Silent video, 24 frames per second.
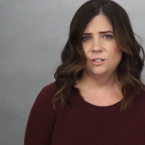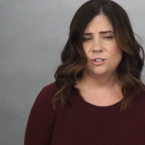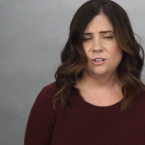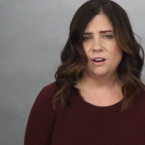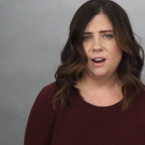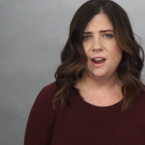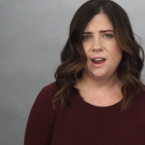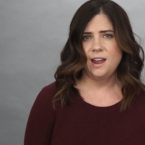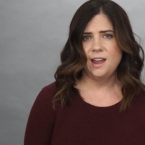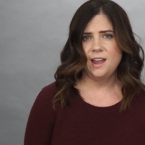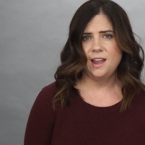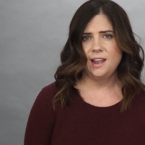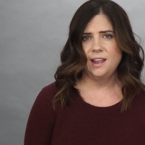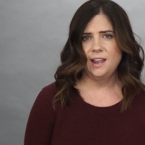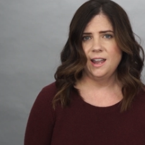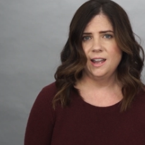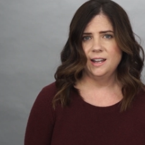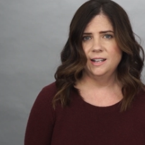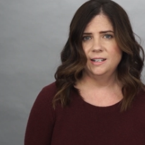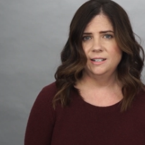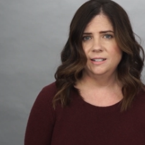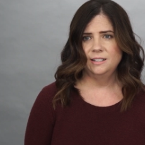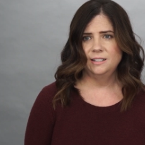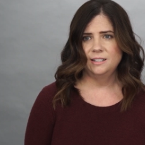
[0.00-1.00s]
a try,
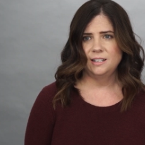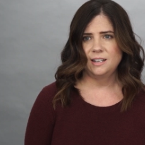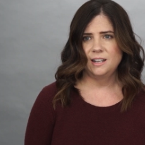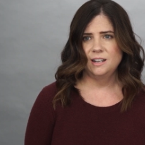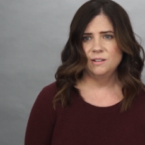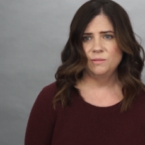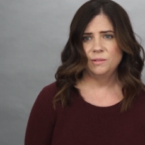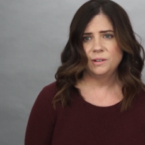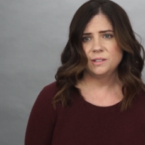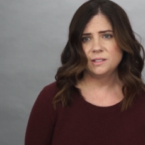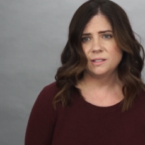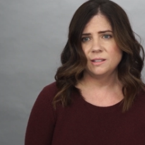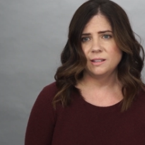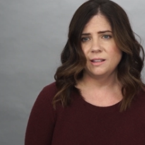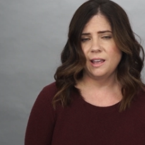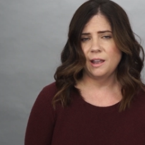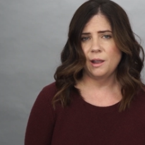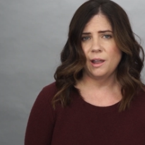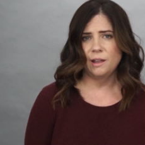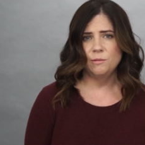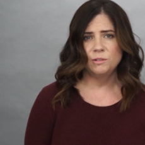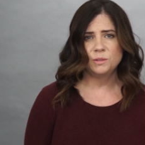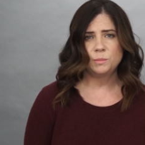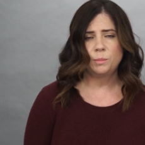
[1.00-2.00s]
and it was
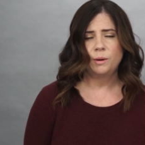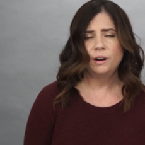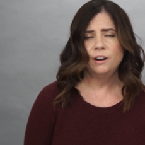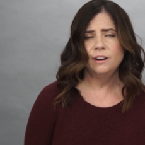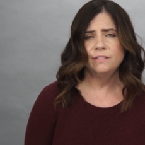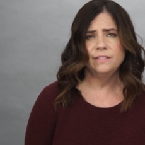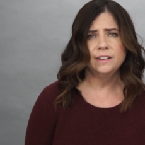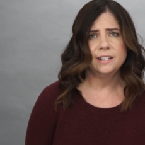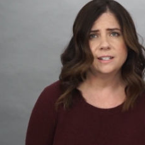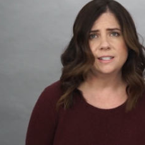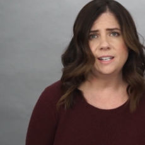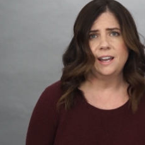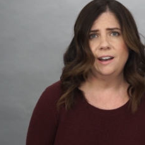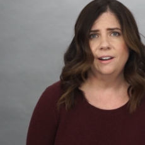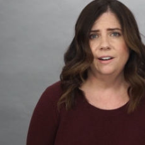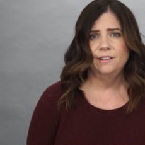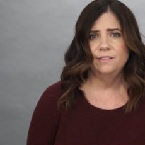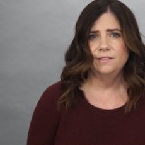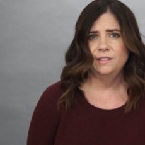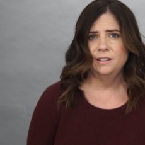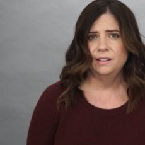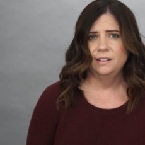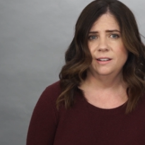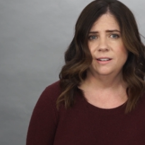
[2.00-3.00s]
perfect
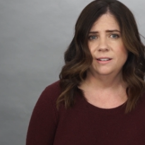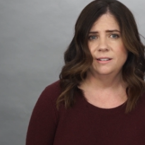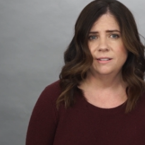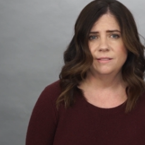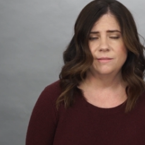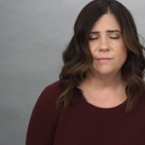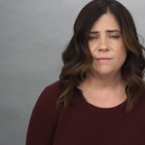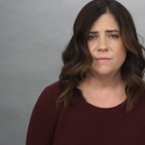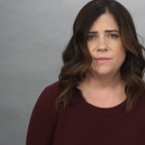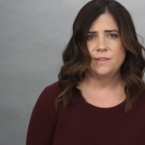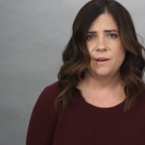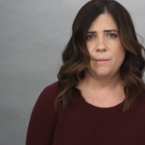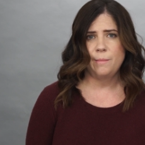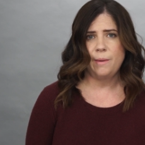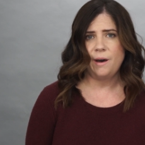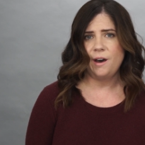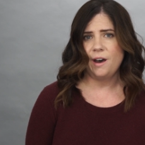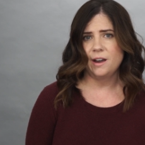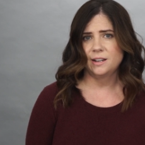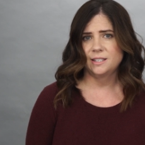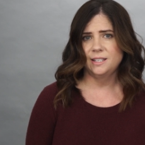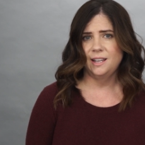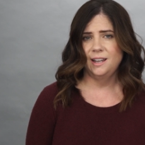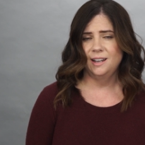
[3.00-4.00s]
out of the
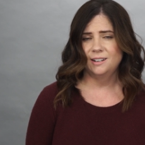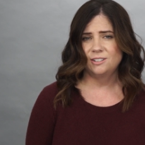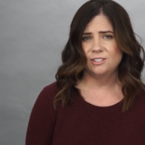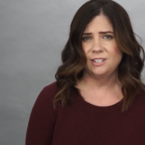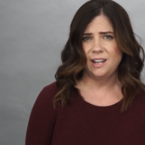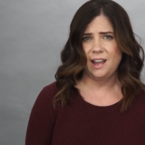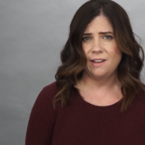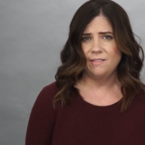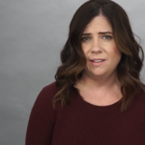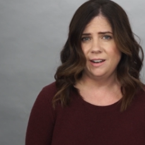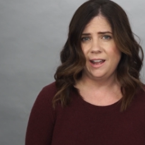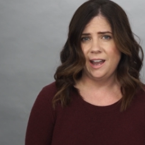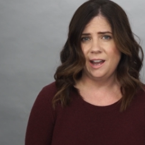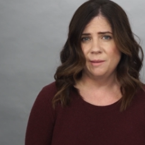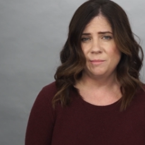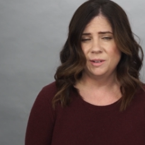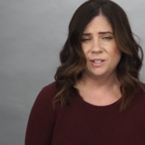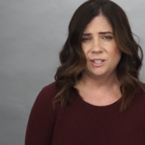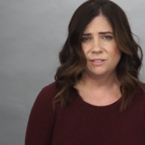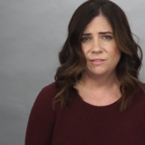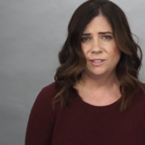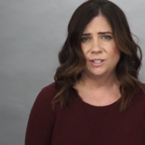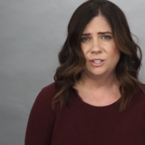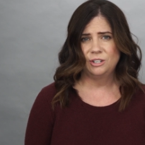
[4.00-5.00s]
box. I actually haven't had
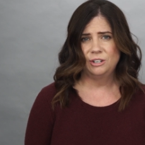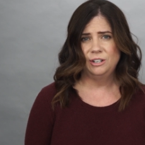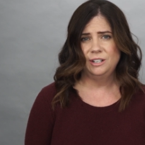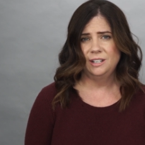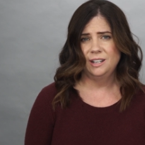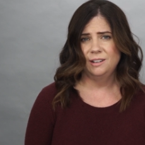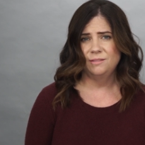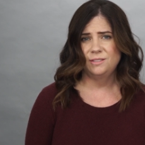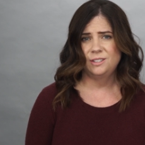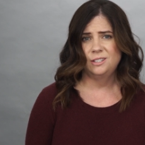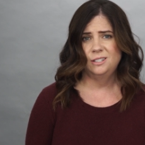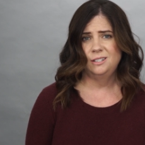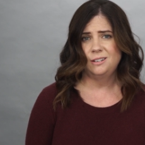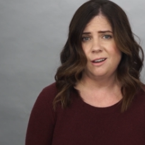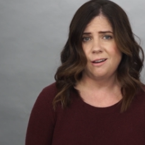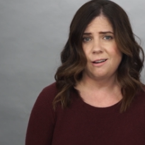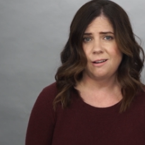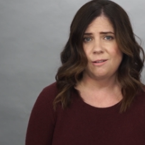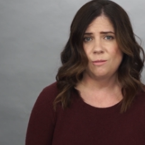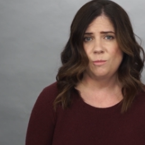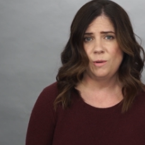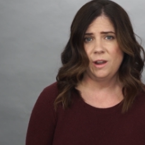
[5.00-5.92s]
much of a journey. I've stuck